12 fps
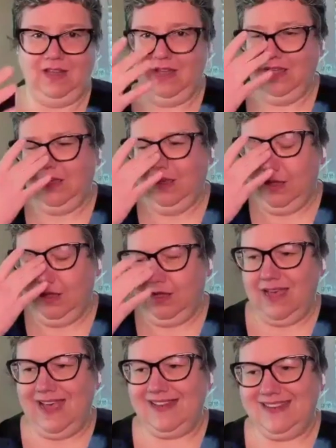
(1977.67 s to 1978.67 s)
we
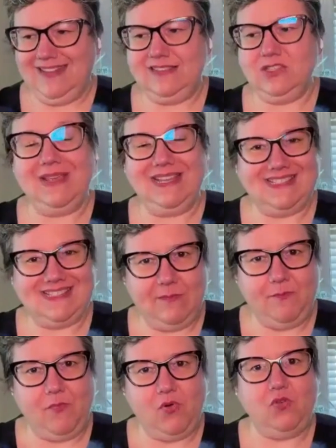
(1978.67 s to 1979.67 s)
added some
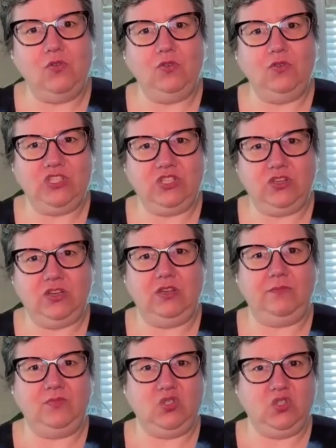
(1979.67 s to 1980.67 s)
examples,
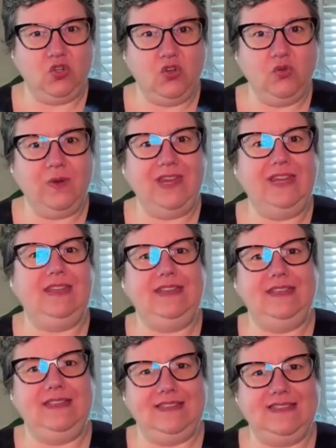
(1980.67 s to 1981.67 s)
some
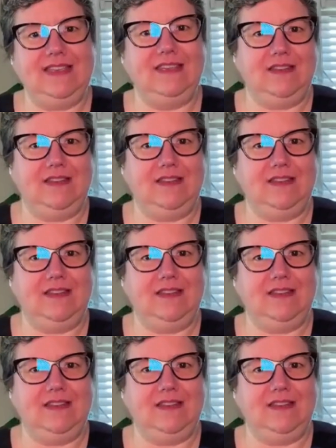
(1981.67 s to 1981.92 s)
stories,